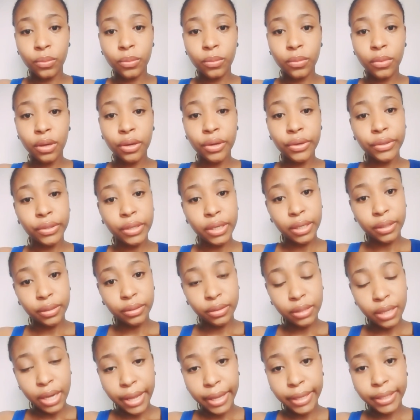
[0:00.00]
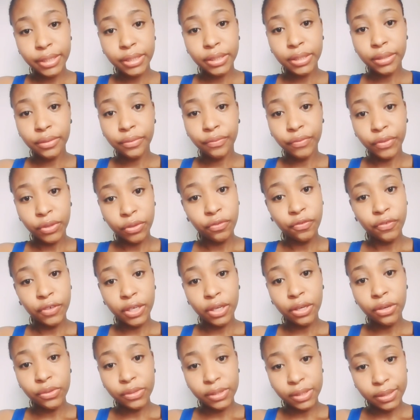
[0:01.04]
her next few
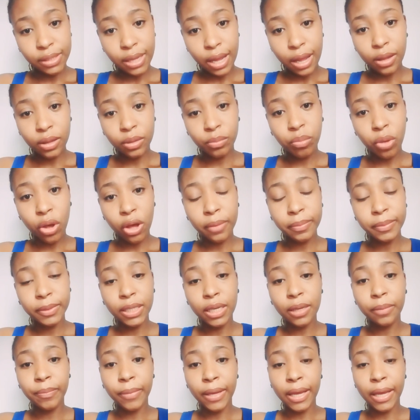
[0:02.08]
videos down popped up,